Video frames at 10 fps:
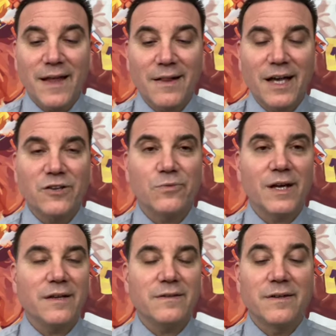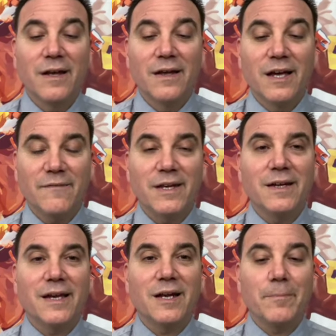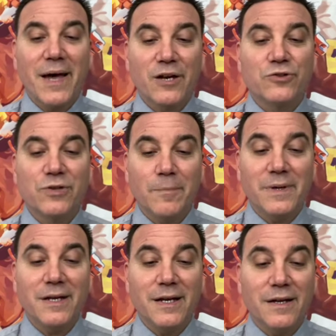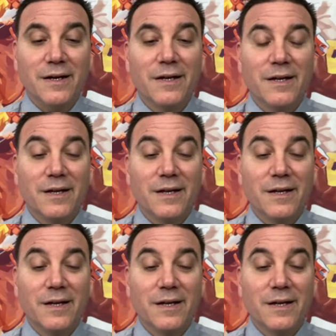in that last race. If he can get a better trip in here,